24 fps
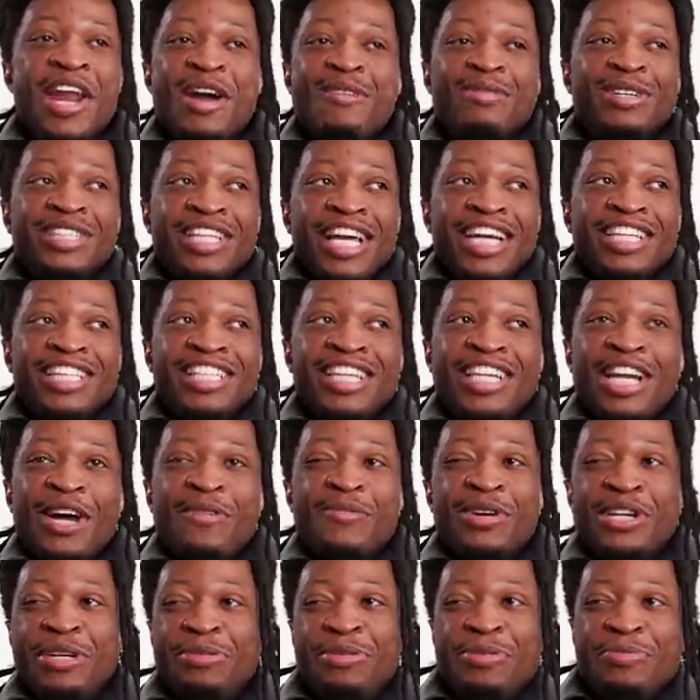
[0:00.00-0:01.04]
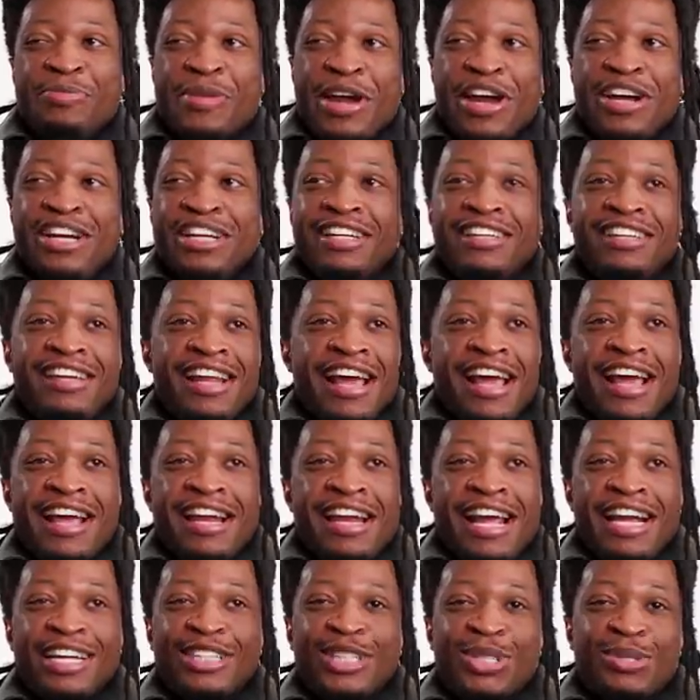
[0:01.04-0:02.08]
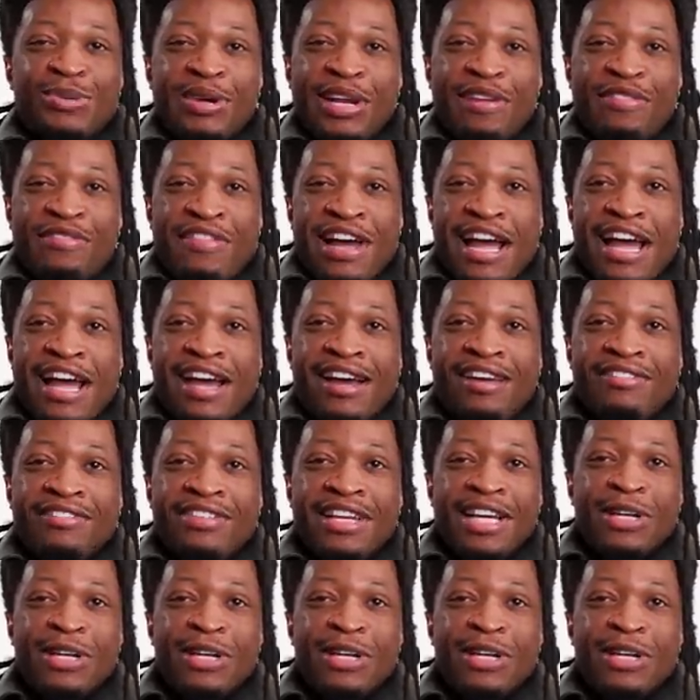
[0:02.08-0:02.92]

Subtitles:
When I was 18, I wanted to be married at like 25.